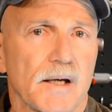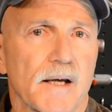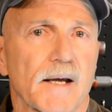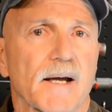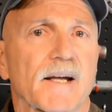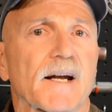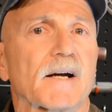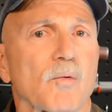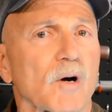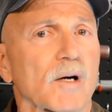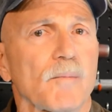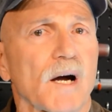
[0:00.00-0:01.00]
and I
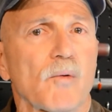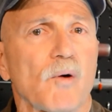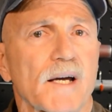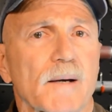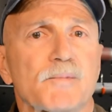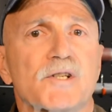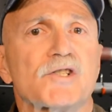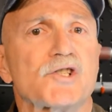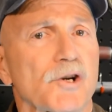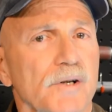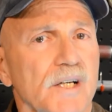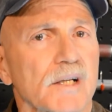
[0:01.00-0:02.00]
worked my way up to
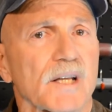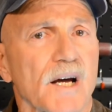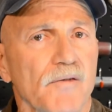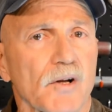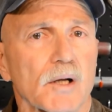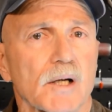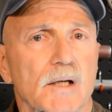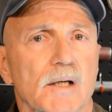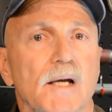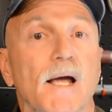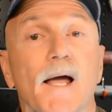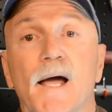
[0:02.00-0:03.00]
journey level
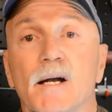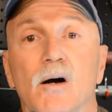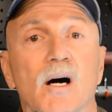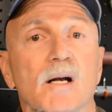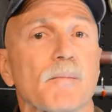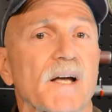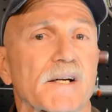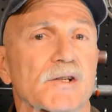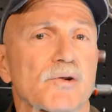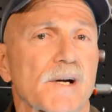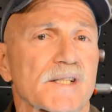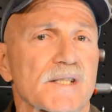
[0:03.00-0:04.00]
at automatic
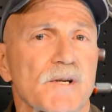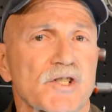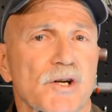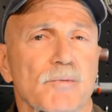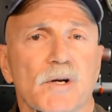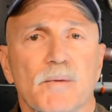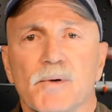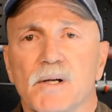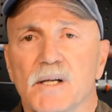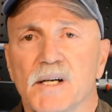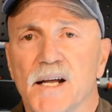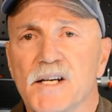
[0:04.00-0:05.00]
transmission
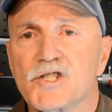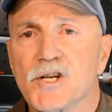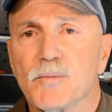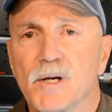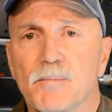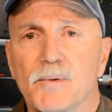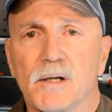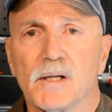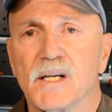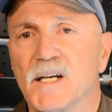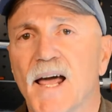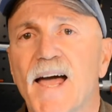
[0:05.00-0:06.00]
rebuilding, engine
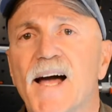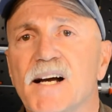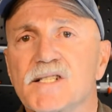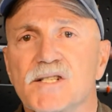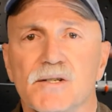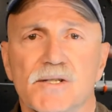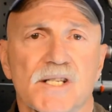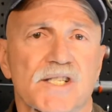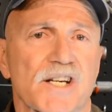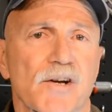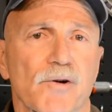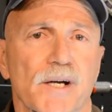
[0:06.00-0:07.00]
rebuilding, axles,
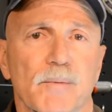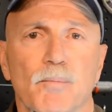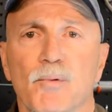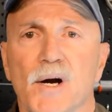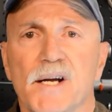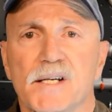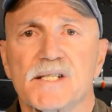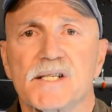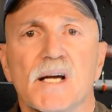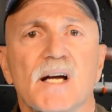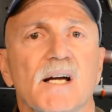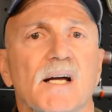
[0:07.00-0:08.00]
steering, brakes,
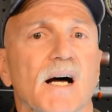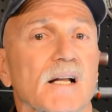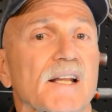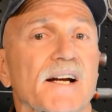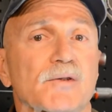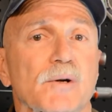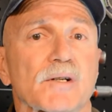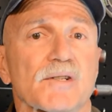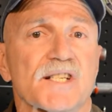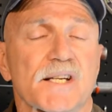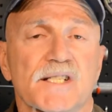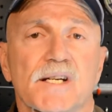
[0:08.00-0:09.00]
electrical
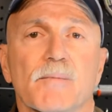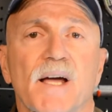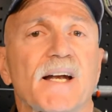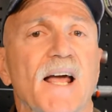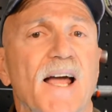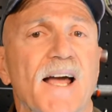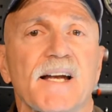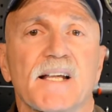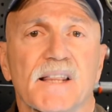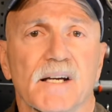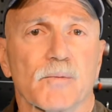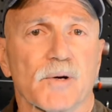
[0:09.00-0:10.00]
system, and
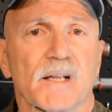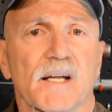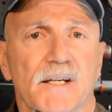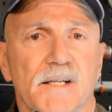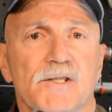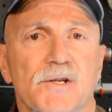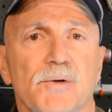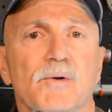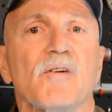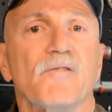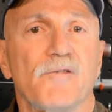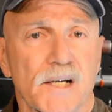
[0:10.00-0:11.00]
anything related to
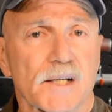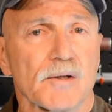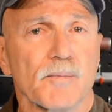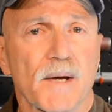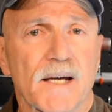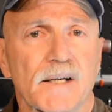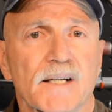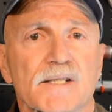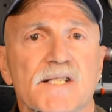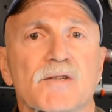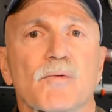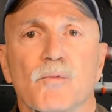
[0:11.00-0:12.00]
vehicle
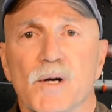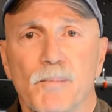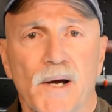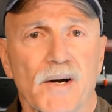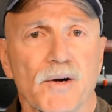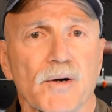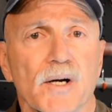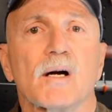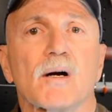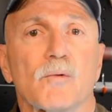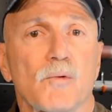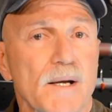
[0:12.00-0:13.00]
maintenance, repair,
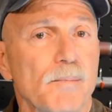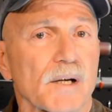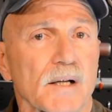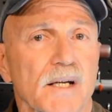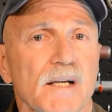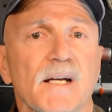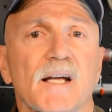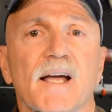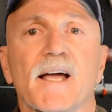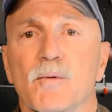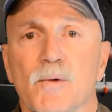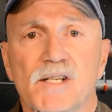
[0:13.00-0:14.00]
rebuilding,
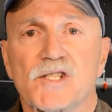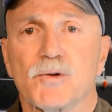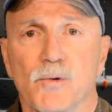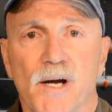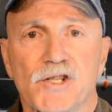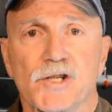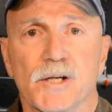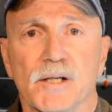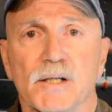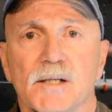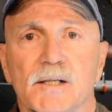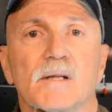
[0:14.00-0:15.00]
and restoration.
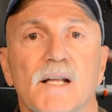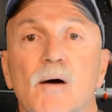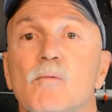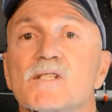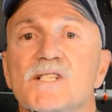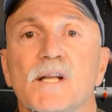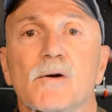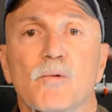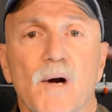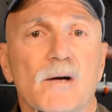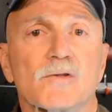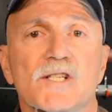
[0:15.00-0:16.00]
That was the
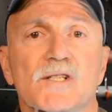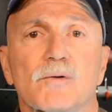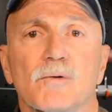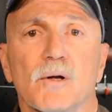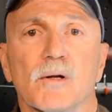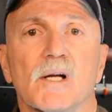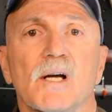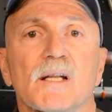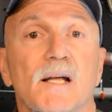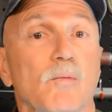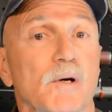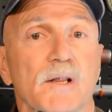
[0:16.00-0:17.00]
ground school
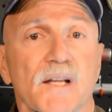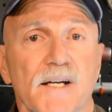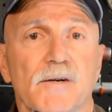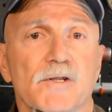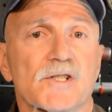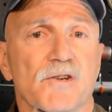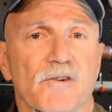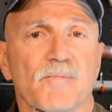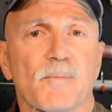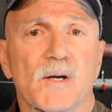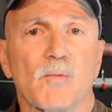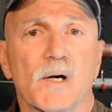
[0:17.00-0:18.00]
that would later serve
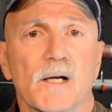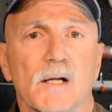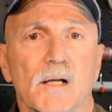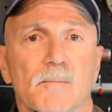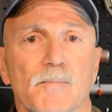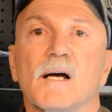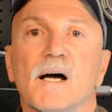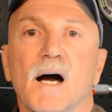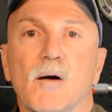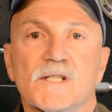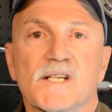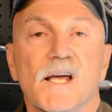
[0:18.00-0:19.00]
me well. I
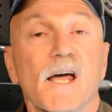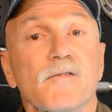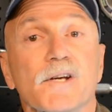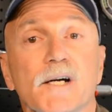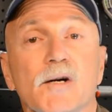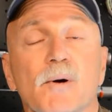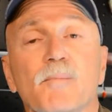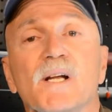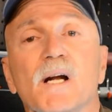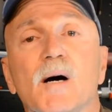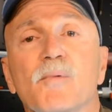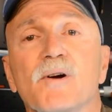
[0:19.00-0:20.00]
was a heavy
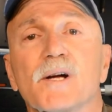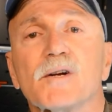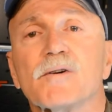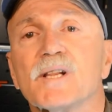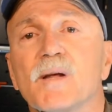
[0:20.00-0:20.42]
equipment operator in the